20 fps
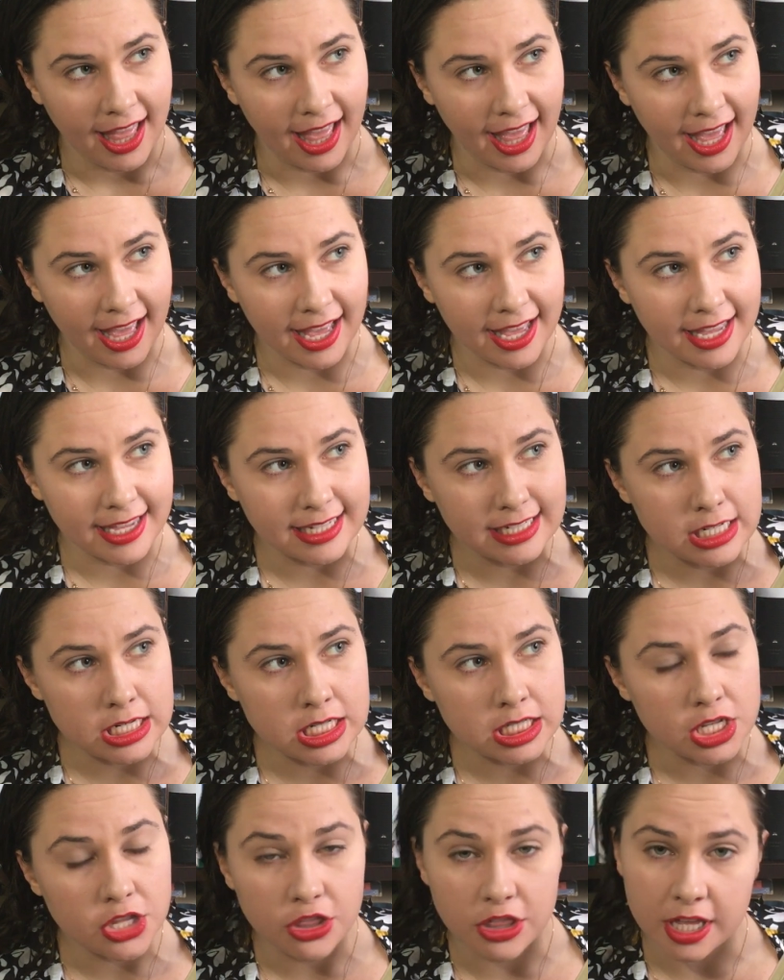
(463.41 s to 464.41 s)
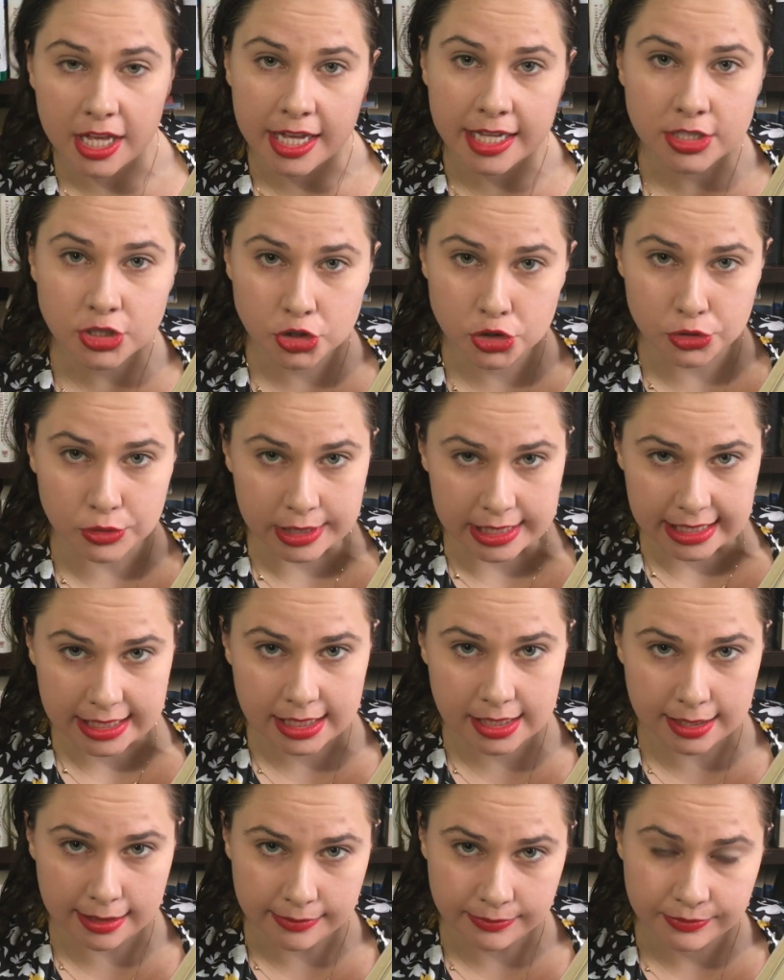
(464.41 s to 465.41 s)
and the
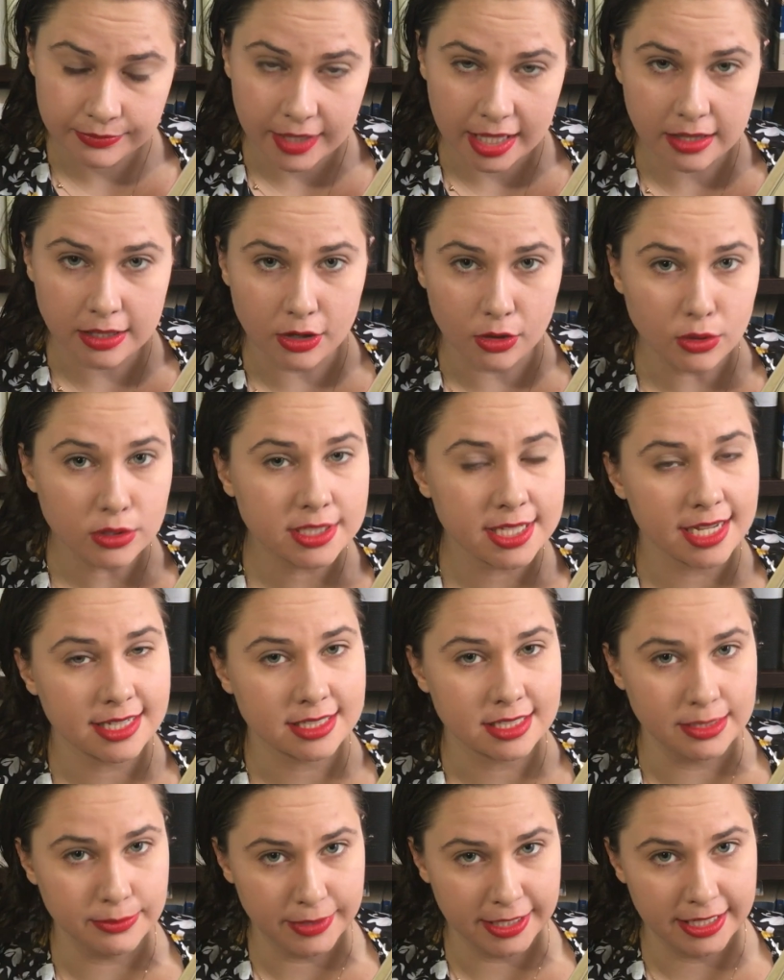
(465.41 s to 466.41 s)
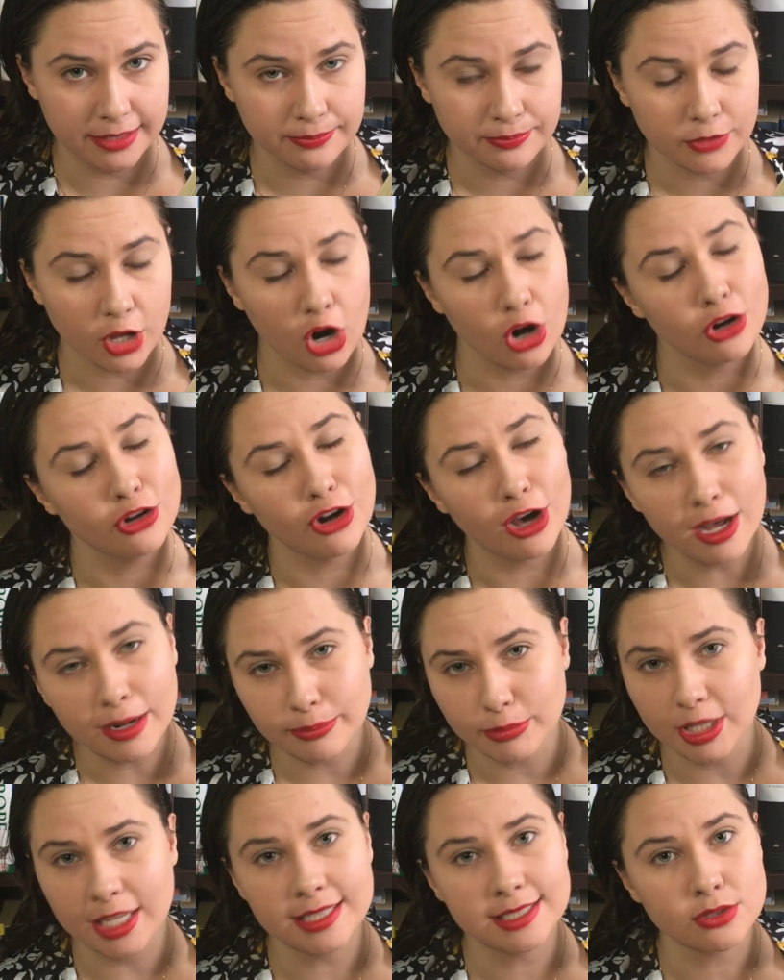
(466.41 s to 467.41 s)
histories in the Old Testament are
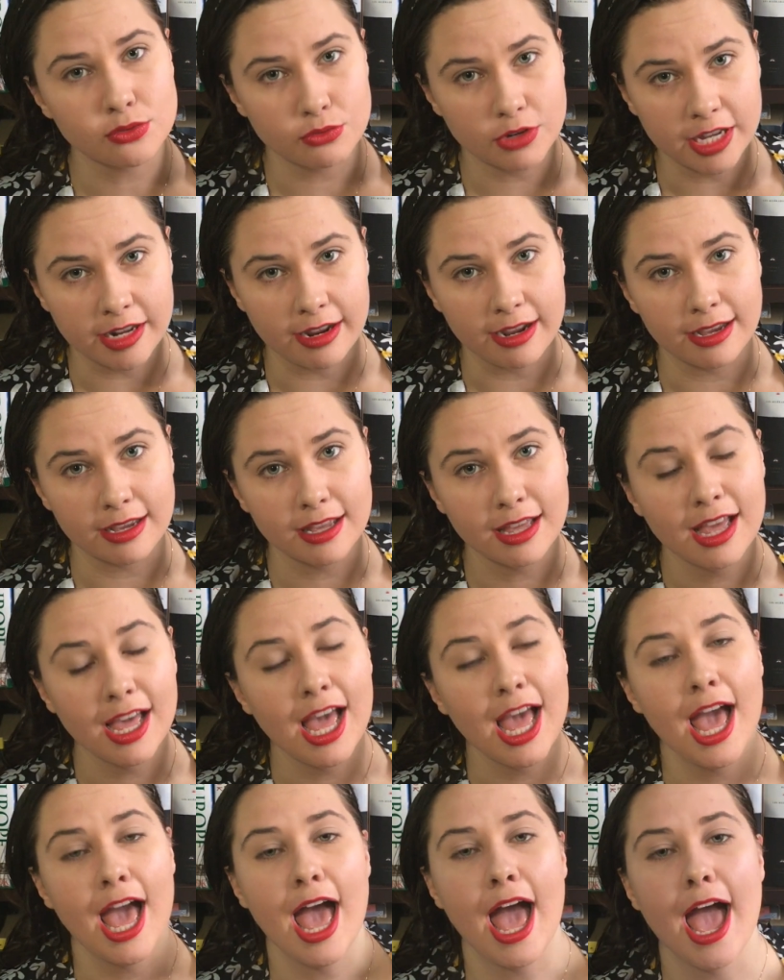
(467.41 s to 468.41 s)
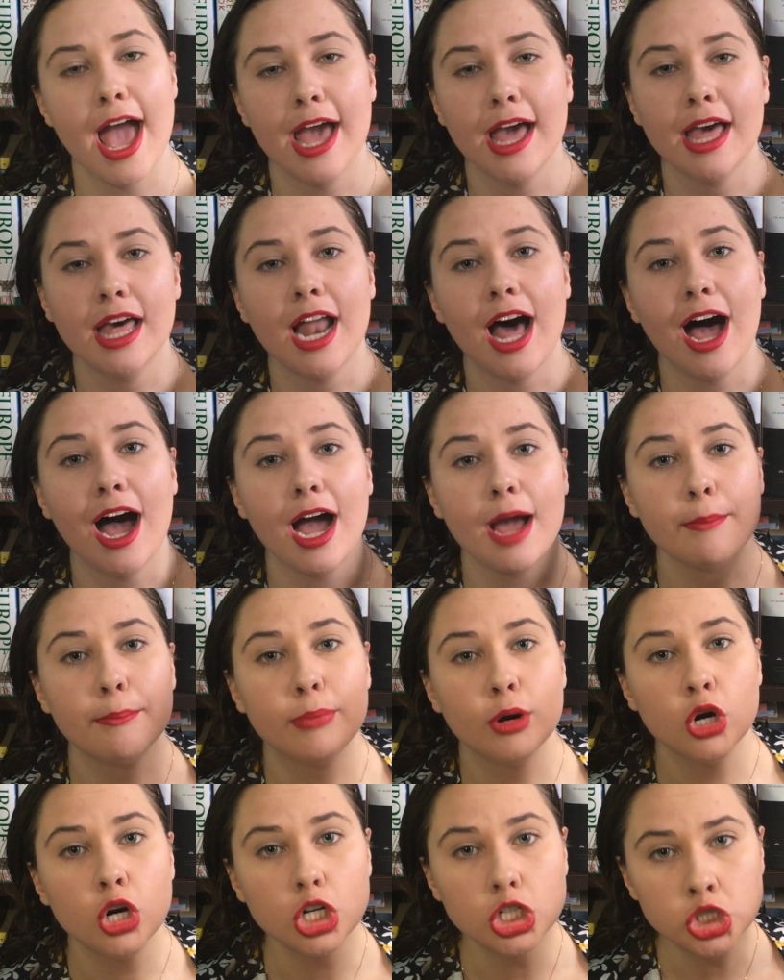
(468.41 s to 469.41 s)
not pleasant reading, and I
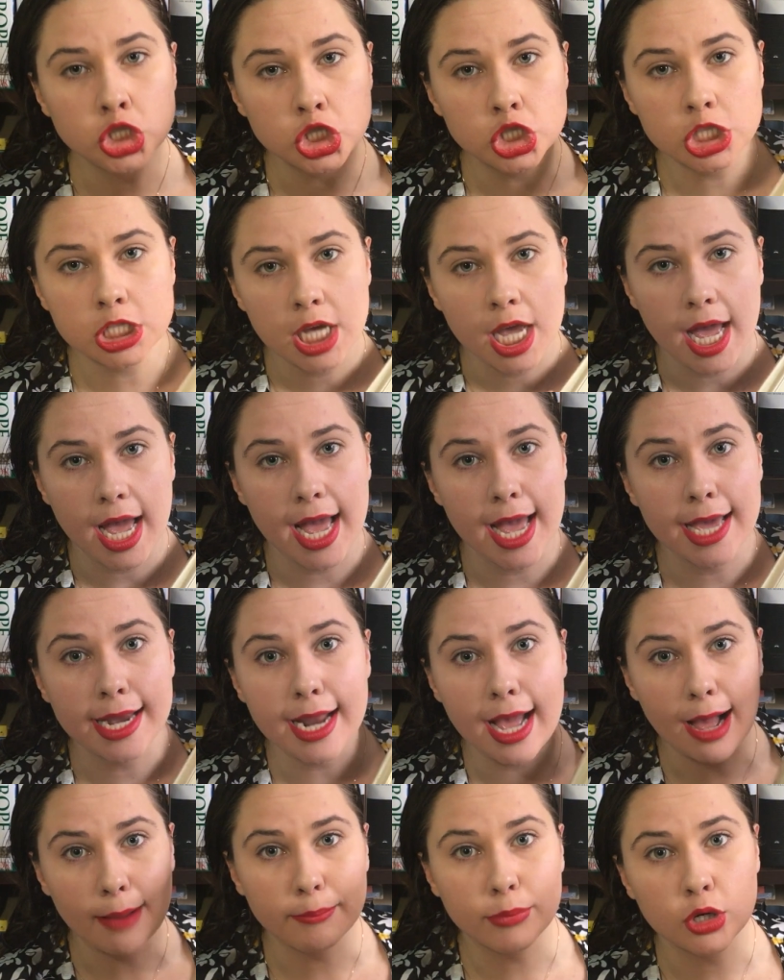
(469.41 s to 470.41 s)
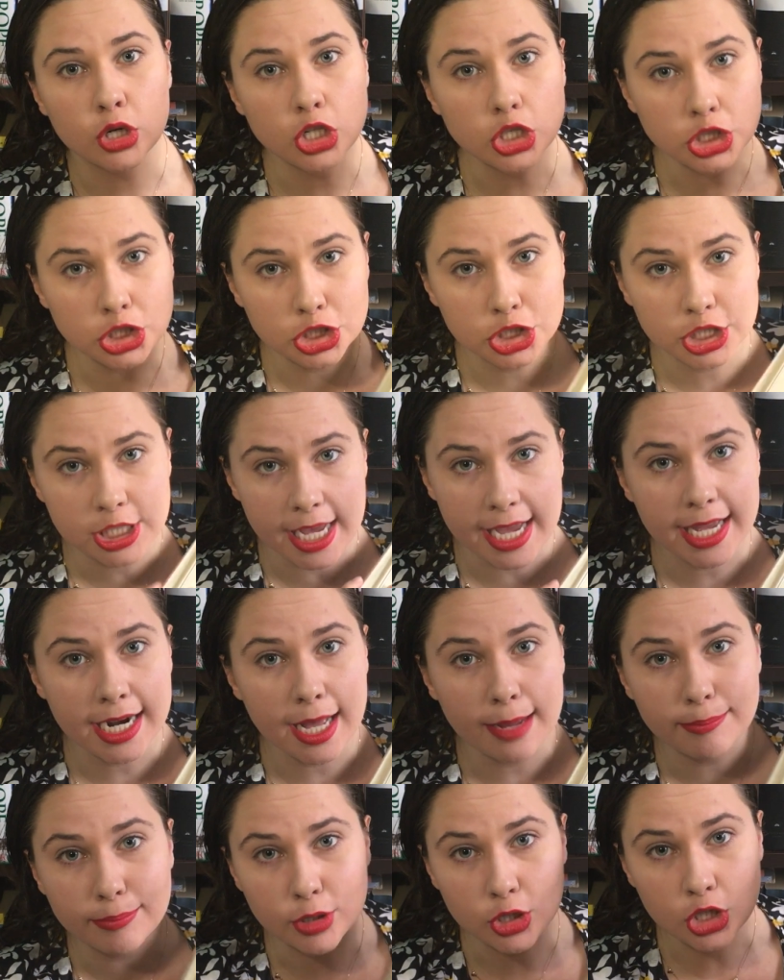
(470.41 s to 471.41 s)
pushed, and I pushed, and
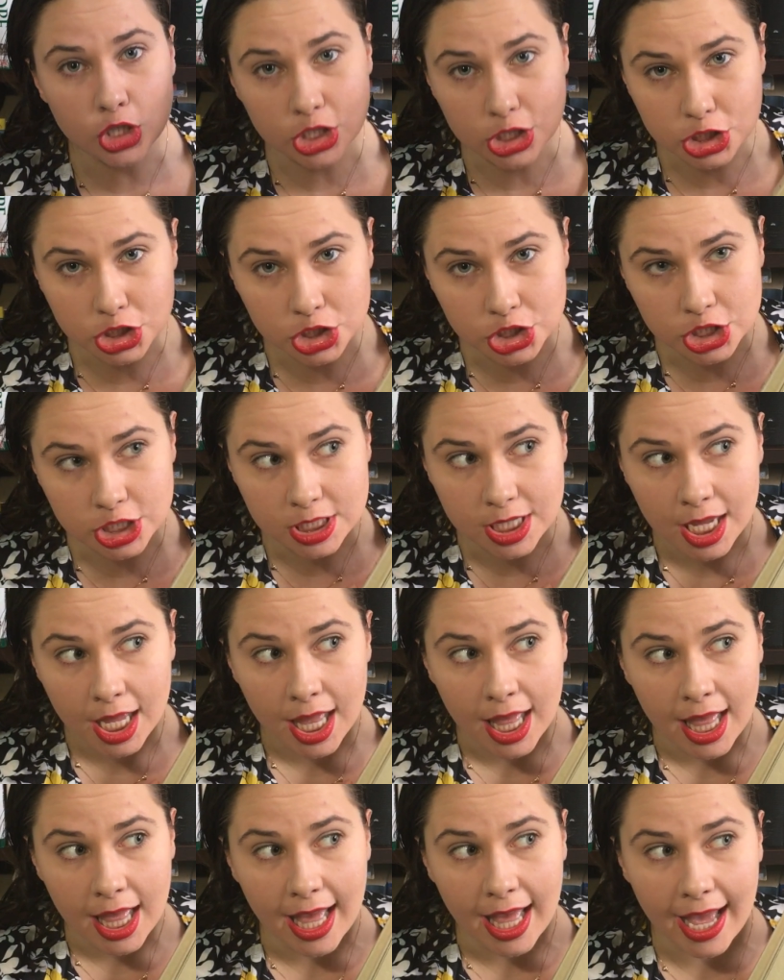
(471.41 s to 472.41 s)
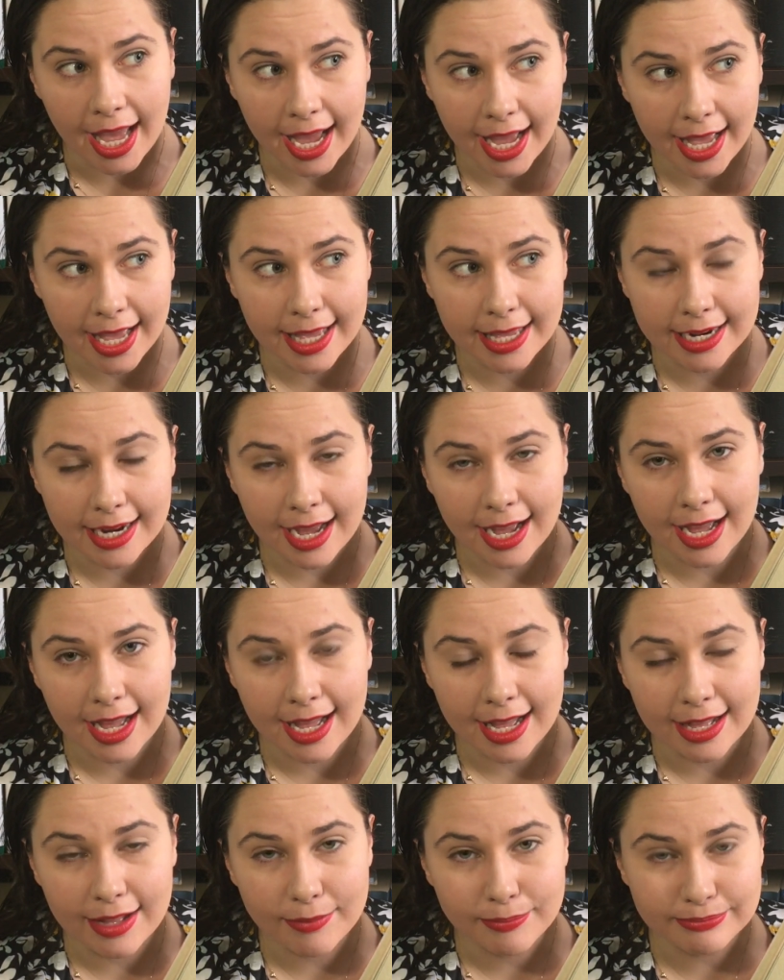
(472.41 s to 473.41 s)
I pushed, and
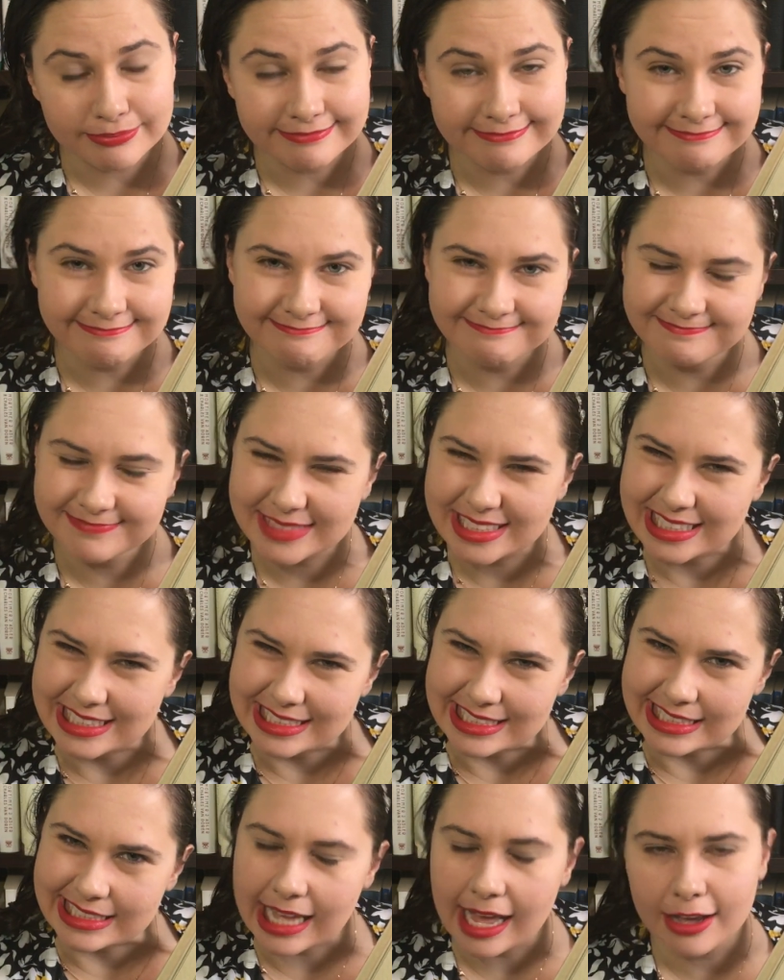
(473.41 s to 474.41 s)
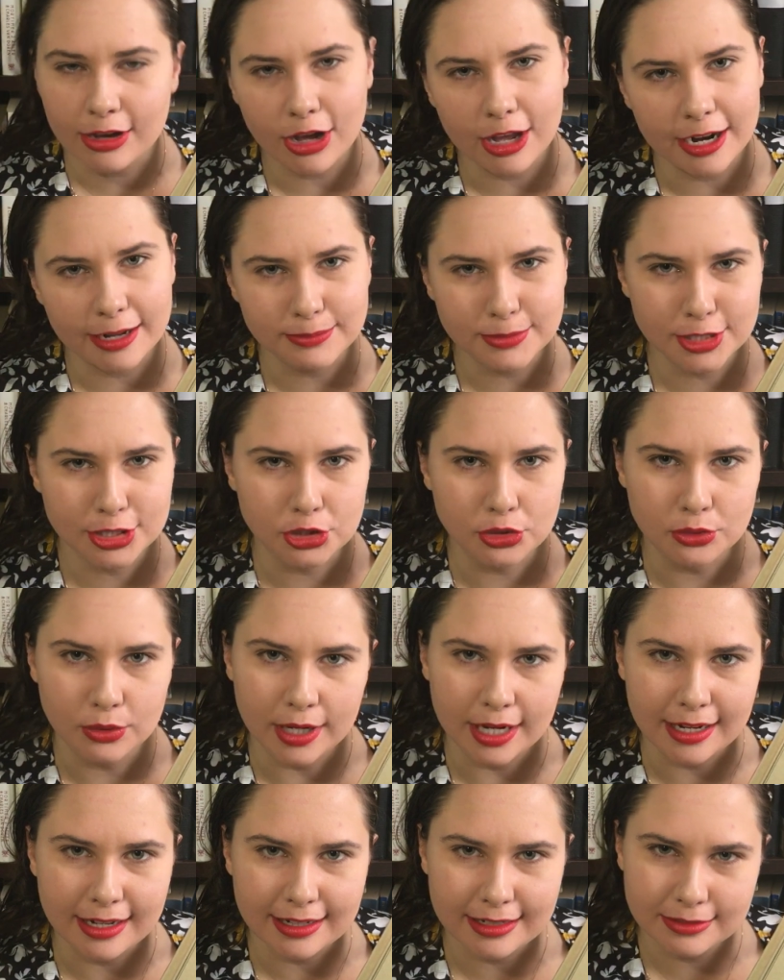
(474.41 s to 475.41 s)
I got up
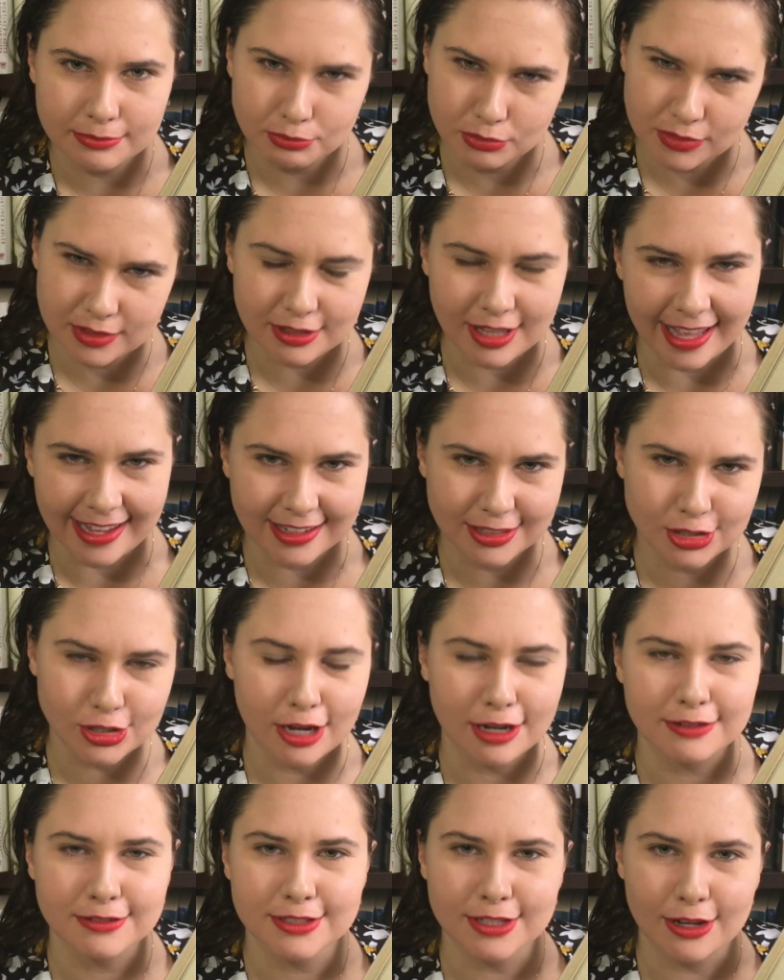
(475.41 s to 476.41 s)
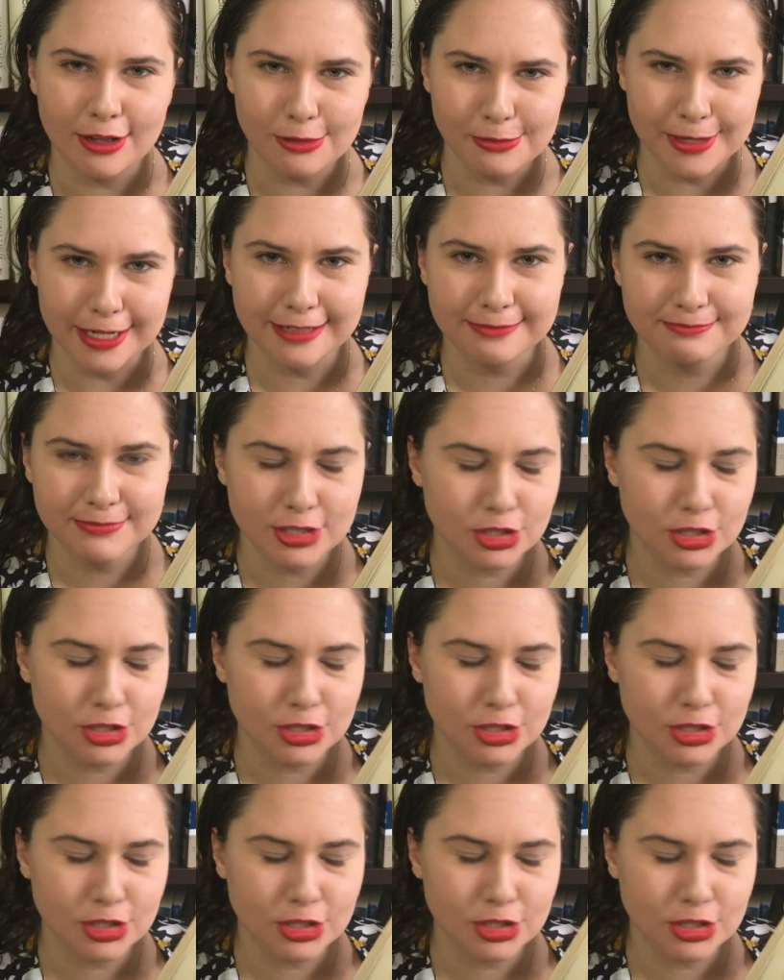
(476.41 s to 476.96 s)
to, like, Song of Solomon.